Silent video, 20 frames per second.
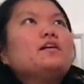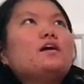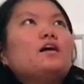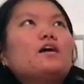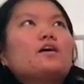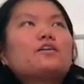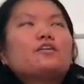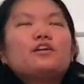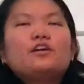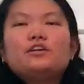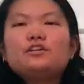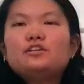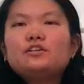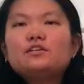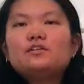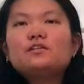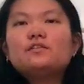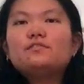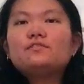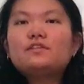a
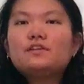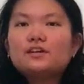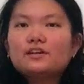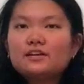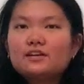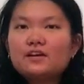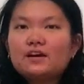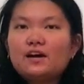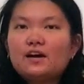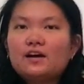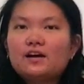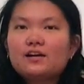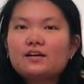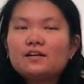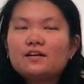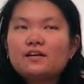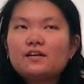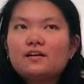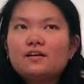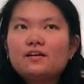creation of
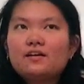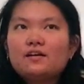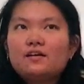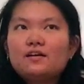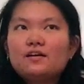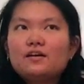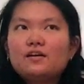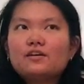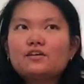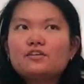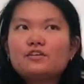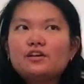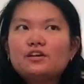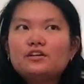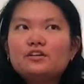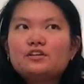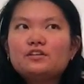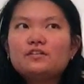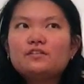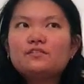TikTok, a
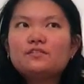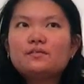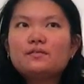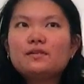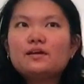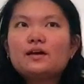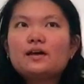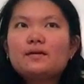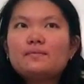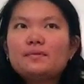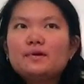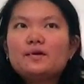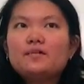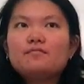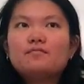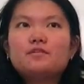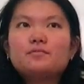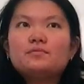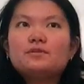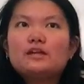creation of something I
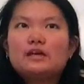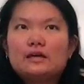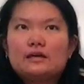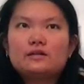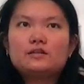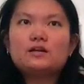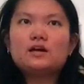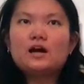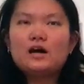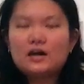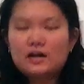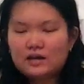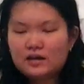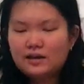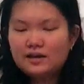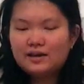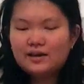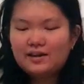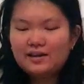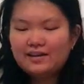made from TikTok.
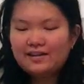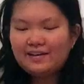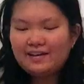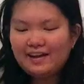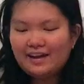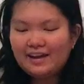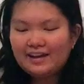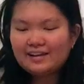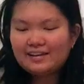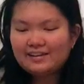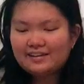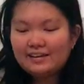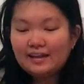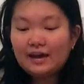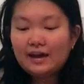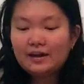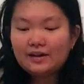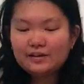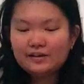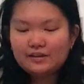I can
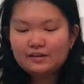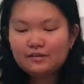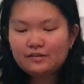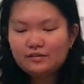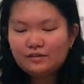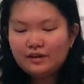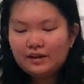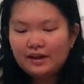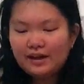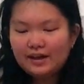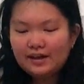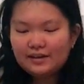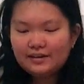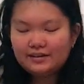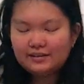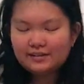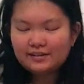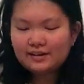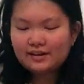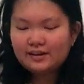tell you,
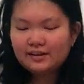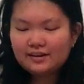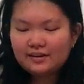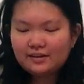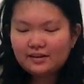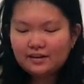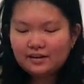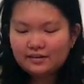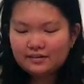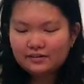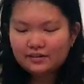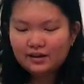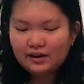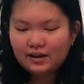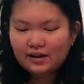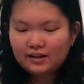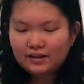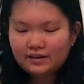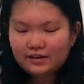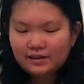and it's like also
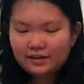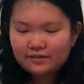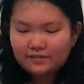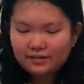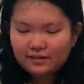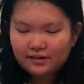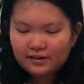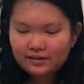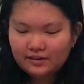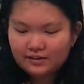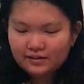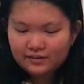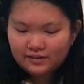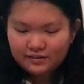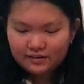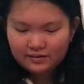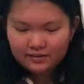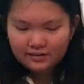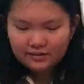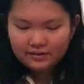holiday
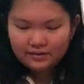related.